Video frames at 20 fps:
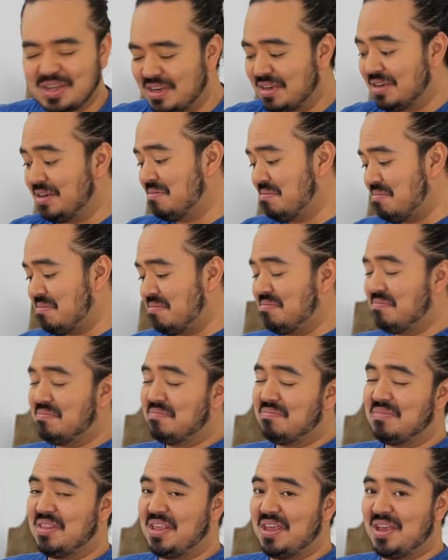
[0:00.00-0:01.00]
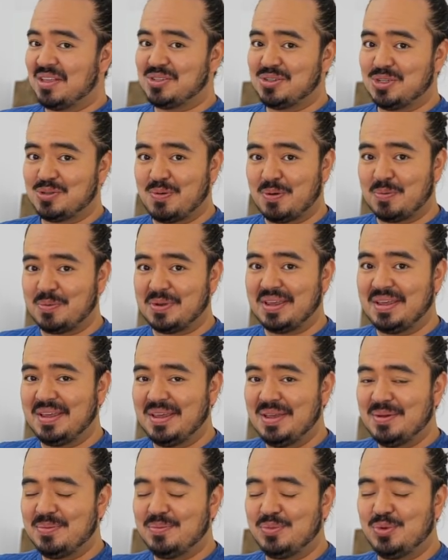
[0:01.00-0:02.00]
And the answer is probably
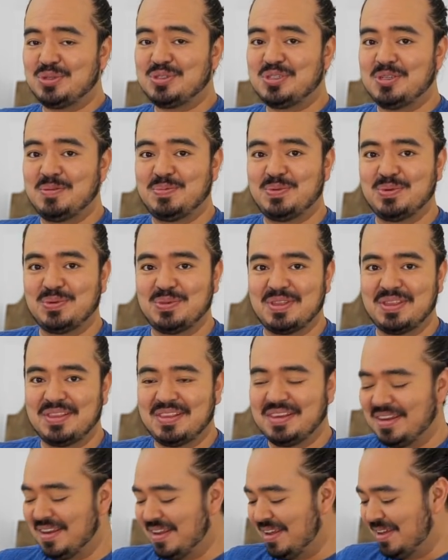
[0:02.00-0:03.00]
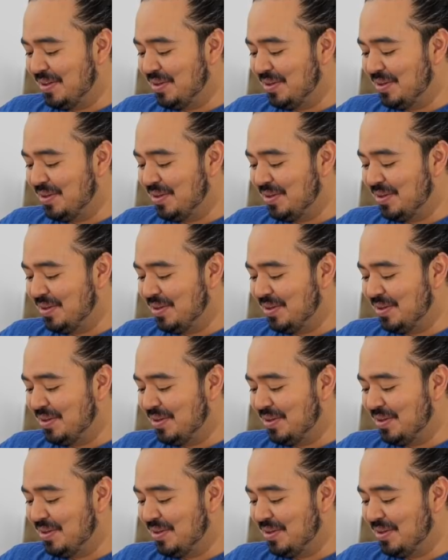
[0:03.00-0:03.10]
more simple than